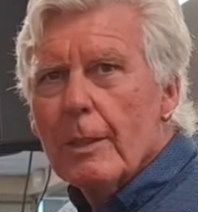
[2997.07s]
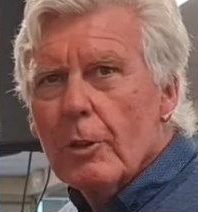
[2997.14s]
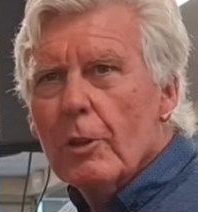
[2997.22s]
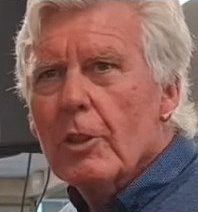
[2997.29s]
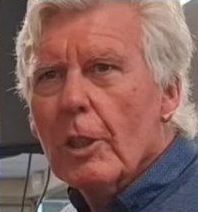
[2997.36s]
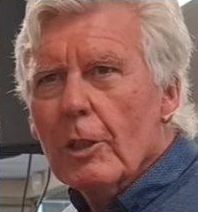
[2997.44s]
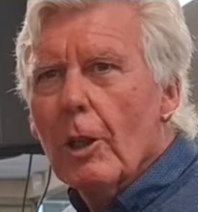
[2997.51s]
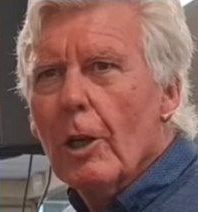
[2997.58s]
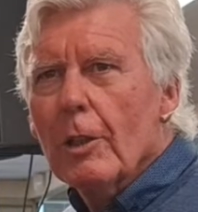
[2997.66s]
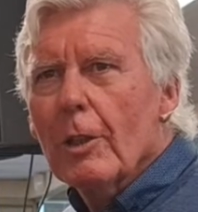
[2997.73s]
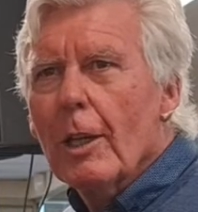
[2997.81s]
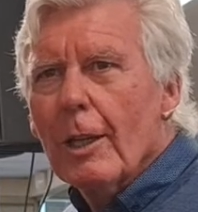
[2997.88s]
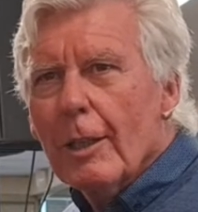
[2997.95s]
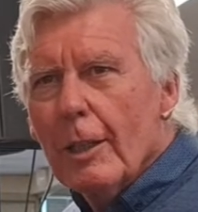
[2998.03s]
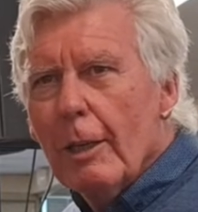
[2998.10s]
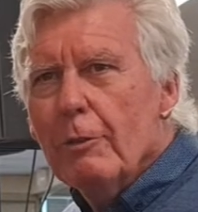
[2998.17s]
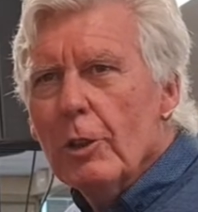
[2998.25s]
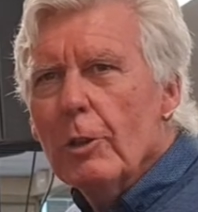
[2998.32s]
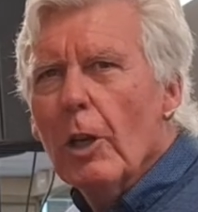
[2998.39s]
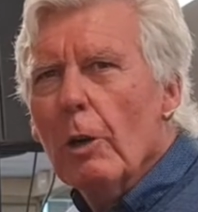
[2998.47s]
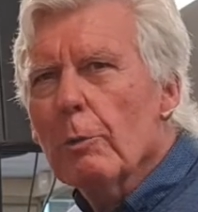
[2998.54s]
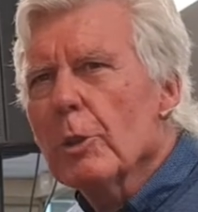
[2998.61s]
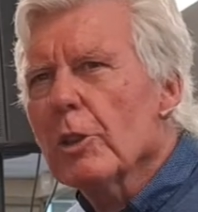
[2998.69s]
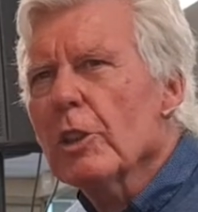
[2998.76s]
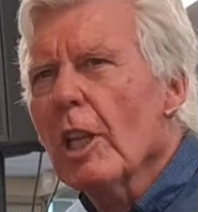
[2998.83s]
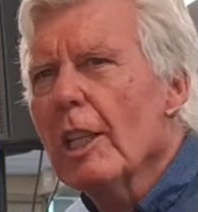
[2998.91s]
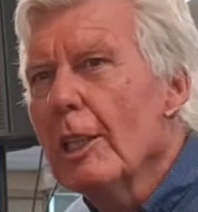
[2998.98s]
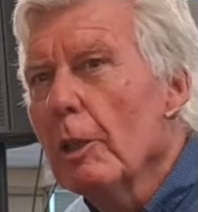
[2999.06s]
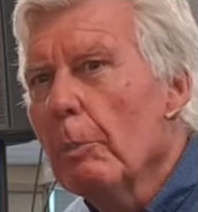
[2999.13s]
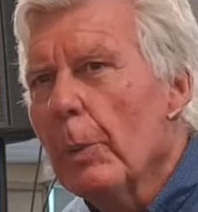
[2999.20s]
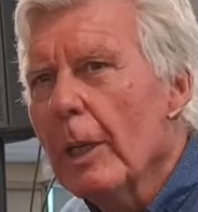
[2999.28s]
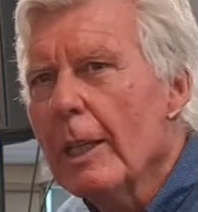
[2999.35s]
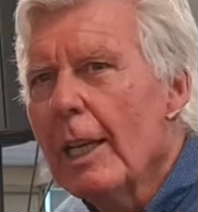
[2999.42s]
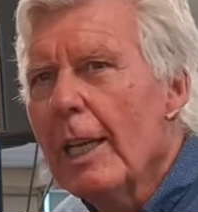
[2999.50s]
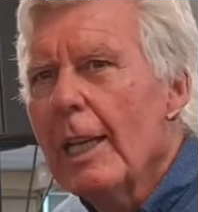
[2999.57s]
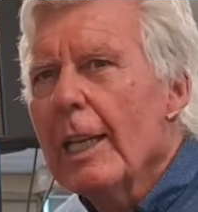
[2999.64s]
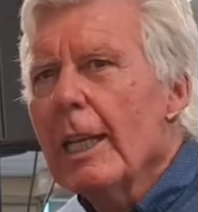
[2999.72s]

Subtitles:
Just that God loves you. Not just a little bit.